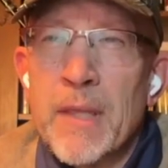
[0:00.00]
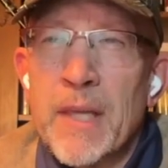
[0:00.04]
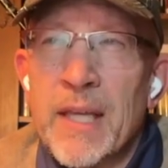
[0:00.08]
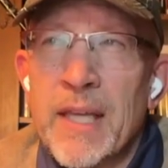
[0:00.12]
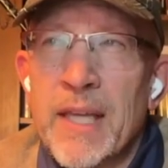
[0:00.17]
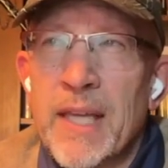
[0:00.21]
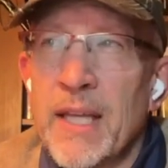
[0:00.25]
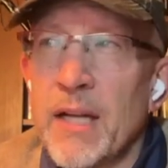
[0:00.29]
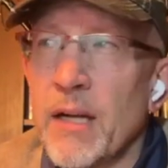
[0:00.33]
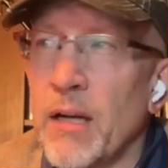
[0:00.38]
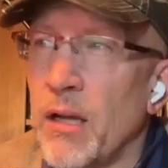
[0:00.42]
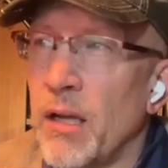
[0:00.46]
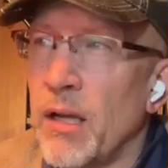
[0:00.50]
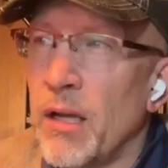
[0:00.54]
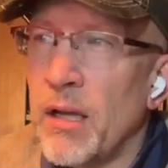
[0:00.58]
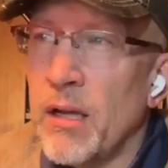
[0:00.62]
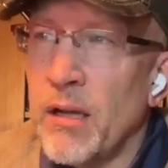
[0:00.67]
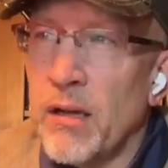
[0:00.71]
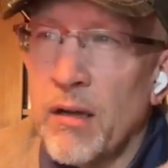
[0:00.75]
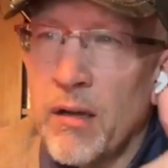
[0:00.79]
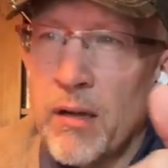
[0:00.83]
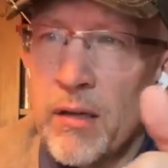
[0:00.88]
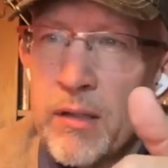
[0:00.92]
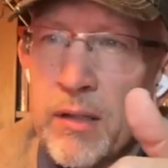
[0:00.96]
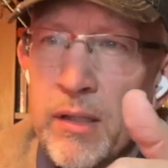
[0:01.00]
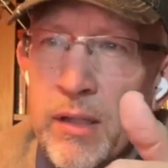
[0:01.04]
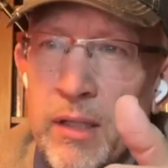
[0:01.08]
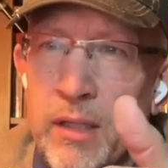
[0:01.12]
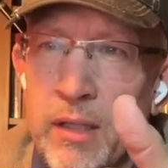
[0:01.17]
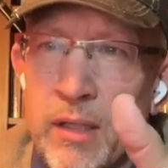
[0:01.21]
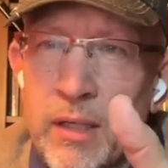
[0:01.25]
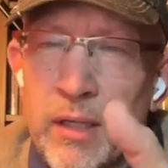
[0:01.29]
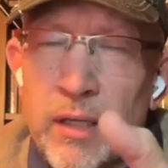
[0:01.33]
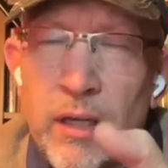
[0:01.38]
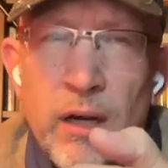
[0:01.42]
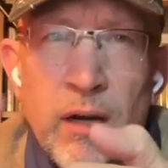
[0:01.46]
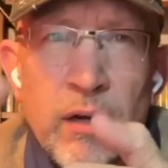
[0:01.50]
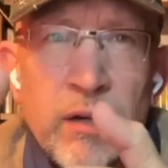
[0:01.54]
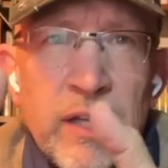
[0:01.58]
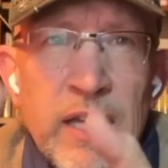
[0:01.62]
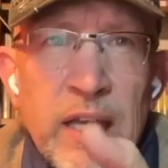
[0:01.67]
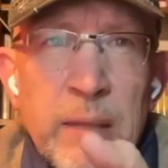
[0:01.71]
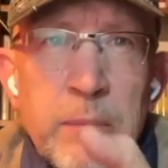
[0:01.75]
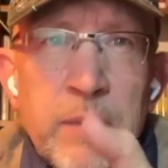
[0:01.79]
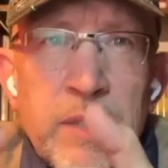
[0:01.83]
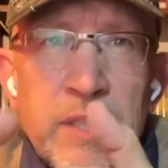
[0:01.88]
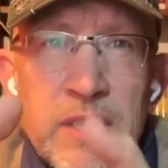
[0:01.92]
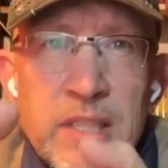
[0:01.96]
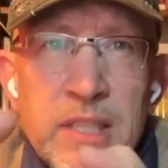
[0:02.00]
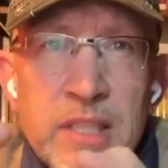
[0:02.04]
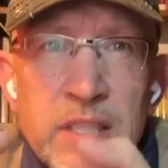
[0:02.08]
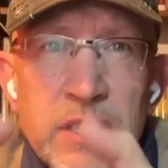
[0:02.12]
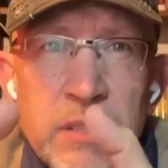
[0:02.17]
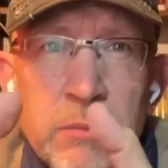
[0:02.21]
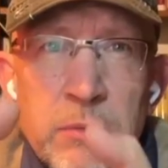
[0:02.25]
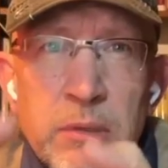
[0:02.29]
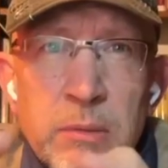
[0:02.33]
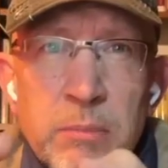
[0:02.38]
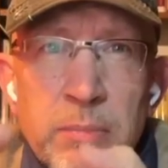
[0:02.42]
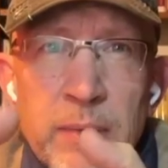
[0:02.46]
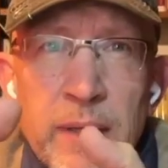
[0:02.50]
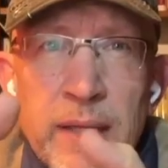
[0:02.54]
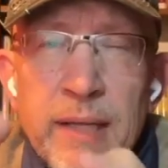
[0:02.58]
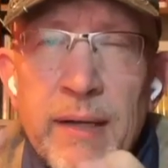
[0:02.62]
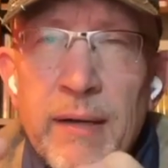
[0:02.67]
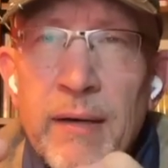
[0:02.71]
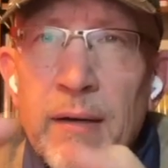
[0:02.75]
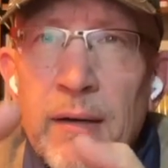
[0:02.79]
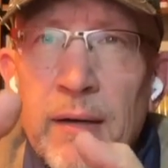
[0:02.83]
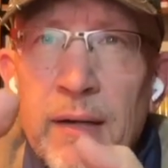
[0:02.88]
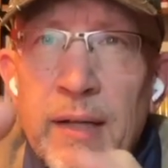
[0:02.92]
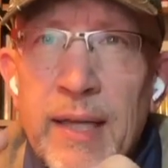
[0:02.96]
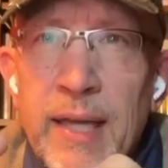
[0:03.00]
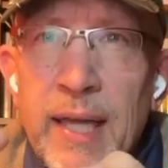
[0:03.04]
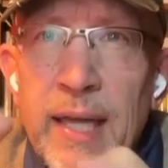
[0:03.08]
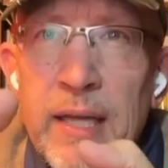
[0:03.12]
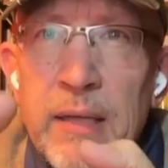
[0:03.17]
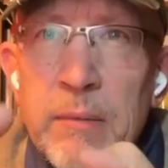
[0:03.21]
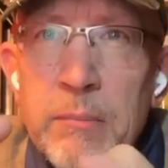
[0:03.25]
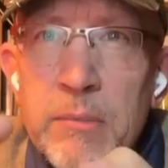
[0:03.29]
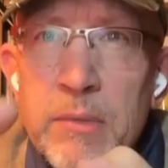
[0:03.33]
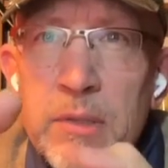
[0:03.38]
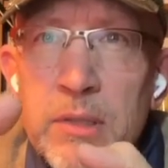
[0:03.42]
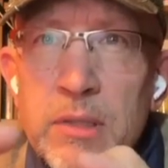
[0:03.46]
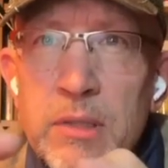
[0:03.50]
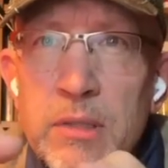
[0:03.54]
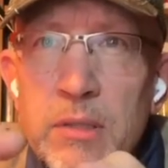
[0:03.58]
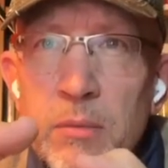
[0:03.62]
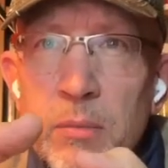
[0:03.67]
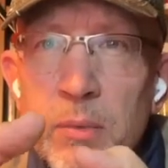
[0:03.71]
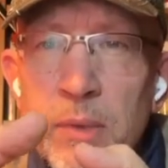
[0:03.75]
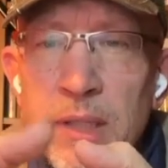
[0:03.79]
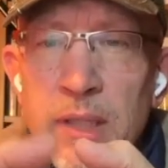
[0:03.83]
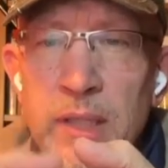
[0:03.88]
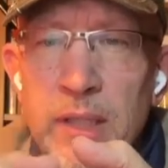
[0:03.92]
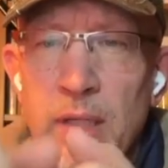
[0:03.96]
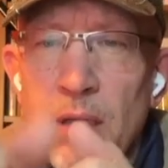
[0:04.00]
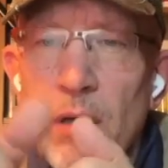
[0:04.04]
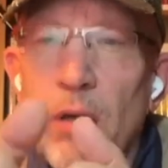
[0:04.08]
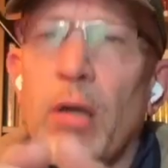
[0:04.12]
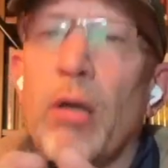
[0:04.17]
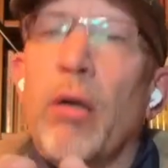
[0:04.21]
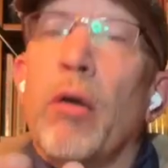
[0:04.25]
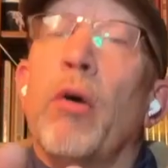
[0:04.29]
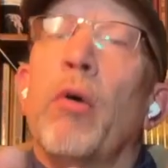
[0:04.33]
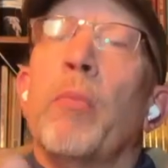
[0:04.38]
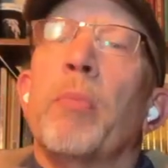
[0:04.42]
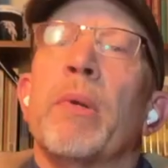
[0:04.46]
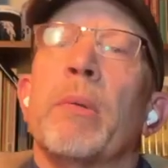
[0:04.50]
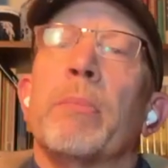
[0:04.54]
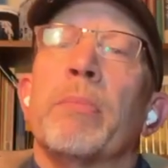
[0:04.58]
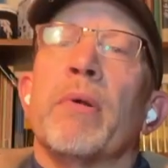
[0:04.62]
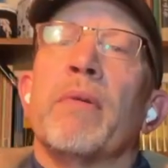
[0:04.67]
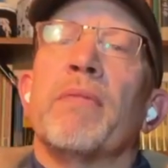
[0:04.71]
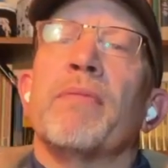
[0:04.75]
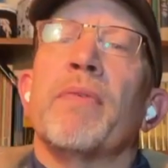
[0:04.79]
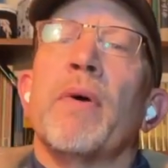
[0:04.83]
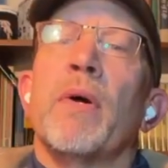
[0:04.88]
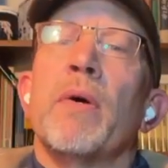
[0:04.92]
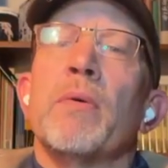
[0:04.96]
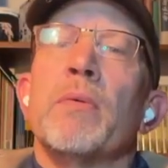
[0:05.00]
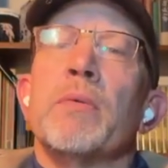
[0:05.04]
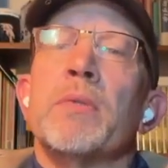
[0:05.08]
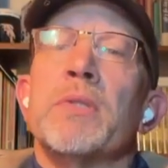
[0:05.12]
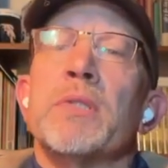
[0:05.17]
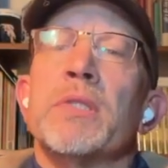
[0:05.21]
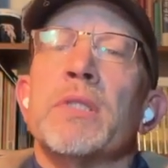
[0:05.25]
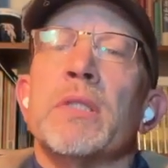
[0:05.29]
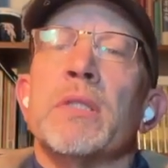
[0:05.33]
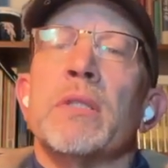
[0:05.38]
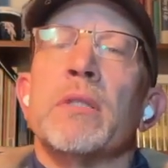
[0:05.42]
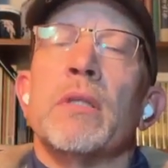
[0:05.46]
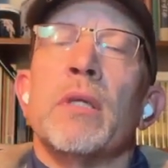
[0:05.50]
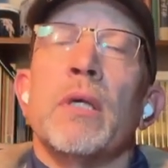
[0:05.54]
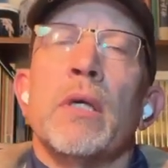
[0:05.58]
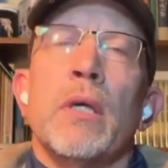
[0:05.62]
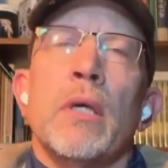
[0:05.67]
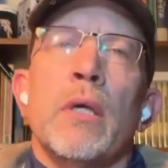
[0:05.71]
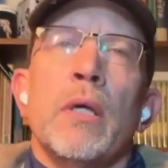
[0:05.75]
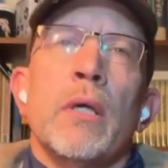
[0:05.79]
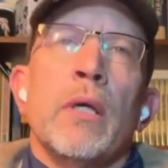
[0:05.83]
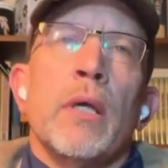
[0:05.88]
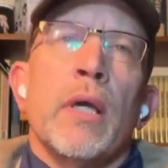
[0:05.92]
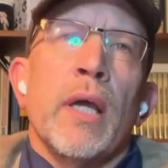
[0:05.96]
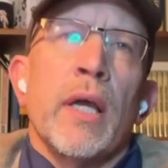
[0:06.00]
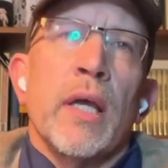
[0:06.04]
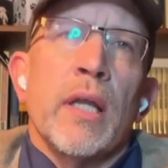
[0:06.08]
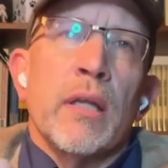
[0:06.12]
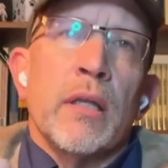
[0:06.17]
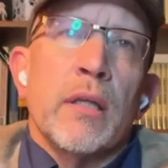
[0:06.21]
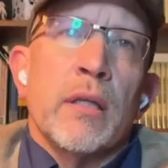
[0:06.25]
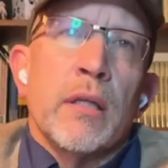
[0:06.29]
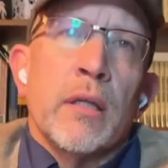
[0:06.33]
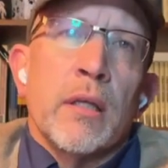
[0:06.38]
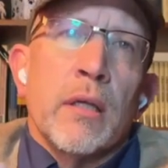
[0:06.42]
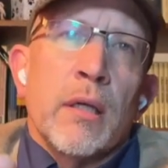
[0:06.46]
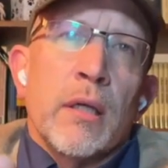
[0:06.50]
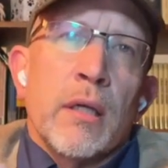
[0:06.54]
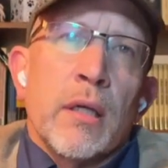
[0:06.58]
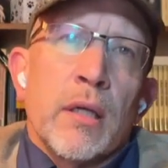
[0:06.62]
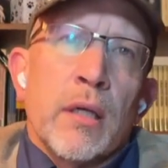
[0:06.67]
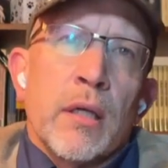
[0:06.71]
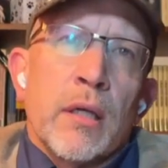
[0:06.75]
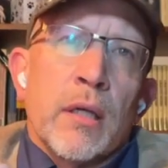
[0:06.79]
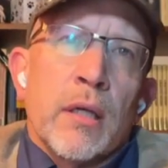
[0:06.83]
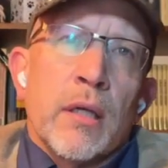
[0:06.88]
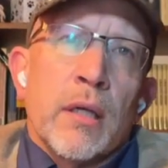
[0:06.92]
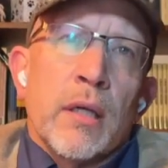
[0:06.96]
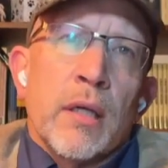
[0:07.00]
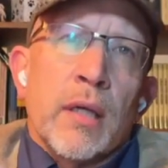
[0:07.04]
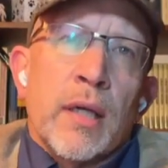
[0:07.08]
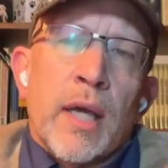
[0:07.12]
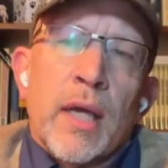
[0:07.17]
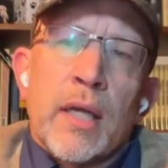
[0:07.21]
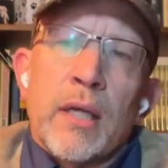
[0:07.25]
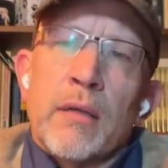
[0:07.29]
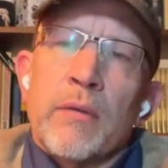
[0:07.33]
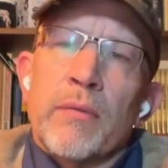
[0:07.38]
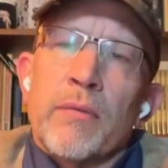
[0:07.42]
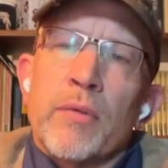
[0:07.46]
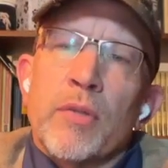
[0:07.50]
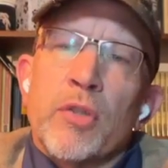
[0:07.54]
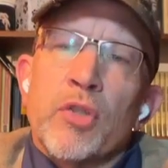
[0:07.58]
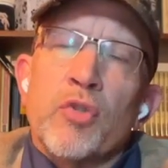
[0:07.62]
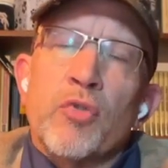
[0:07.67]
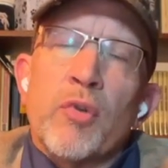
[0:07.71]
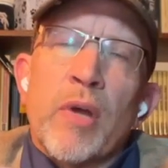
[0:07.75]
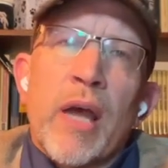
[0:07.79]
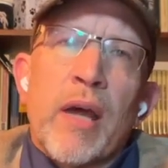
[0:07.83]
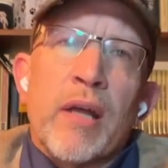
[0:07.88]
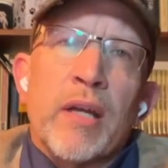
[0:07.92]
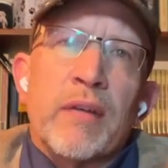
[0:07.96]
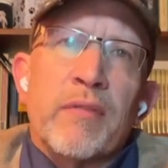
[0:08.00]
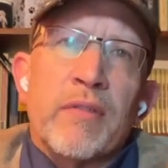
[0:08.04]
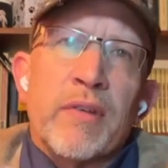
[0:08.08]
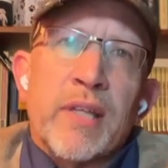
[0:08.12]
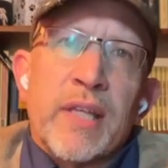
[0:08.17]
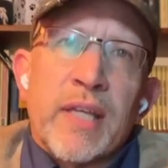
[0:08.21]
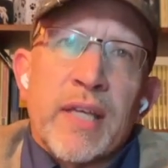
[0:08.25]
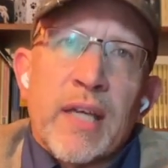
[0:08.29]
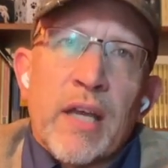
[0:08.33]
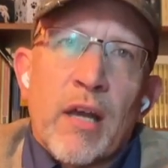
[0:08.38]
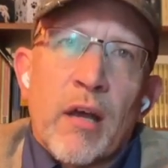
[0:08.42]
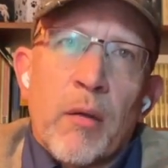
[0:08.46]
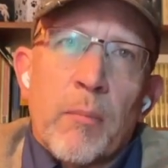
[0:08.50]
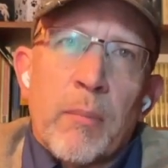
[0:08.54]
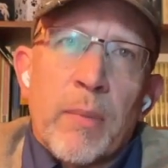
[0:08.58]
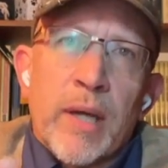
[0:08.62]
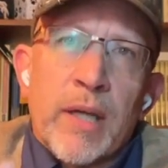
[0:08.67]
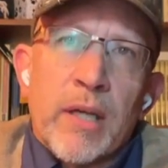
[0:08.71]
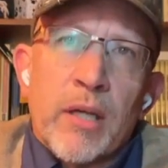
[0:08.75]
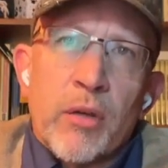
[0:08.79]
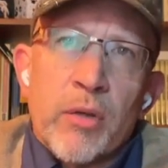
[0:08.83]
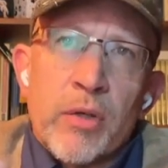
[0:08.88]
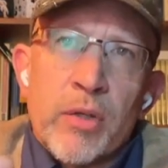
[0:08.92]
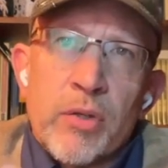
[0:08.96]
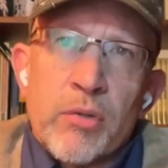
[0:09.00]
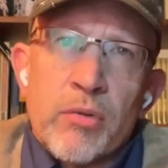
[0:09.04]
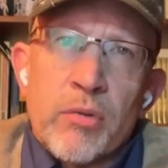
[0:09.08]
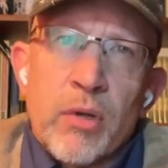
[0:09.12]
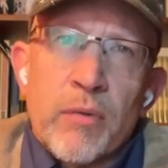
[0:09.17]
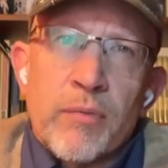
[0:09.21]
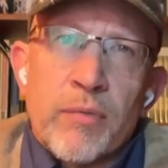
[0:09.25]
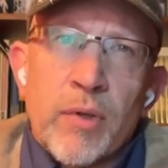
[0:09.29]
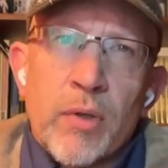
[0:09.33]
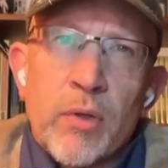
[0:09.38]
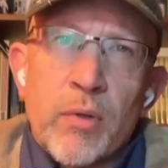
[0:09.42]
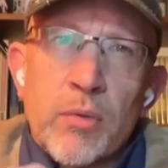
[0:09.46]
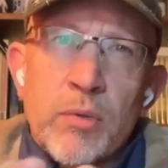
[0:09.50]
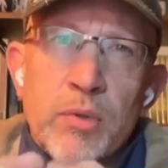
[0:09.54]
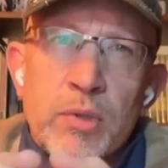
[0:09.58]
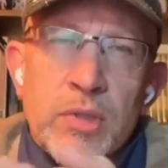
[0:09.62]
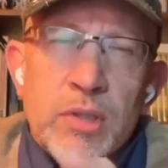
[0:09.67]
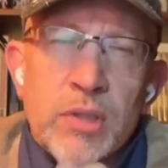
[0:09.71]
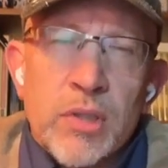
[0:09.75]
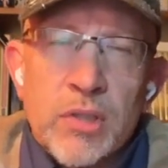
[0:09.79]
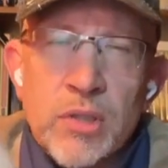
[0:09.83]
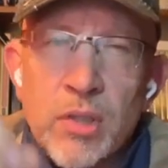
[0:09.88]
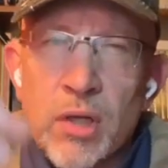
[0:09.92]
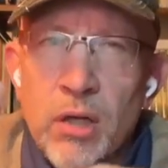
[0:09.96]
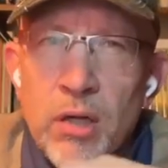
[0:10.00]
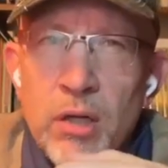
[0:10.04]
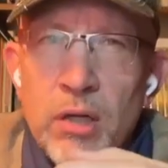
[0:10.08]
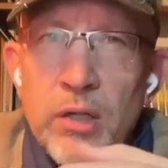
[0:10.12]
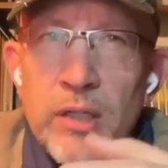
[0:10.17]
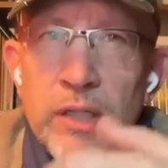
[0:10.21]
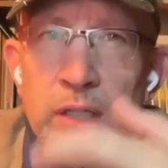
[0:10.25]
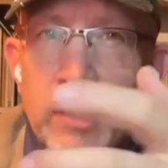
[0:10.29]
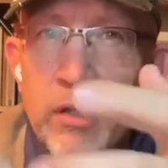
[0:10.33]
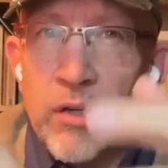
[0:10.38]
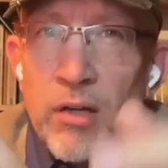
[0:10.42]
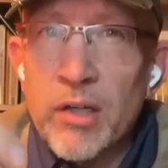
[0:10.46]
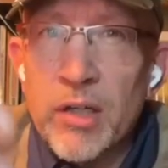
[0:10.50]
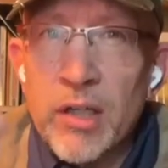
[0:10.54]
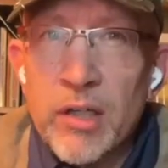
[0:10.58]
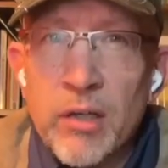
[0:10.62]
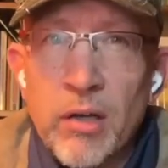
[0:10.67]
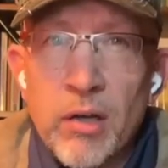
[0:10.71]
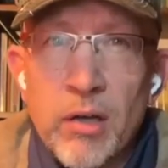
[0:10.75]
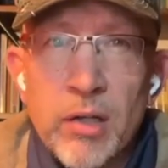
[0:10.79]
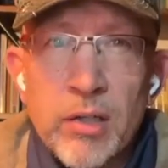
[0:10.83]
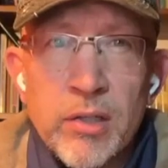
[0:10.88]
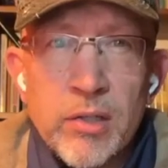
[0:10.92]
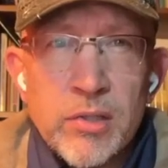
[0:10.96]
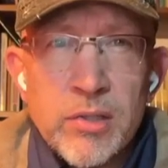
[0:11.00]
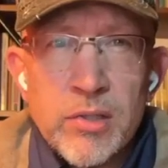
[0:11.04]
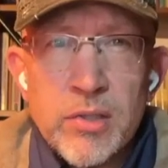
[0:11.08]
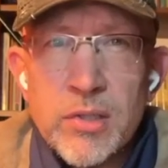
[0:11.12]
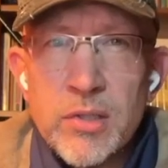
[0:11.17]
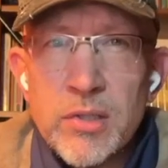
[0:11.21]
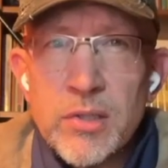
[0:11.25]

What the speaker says: get on our gaming system and play our games. We open up our phones and kind of drown everything out by going through our phones, on and on and on.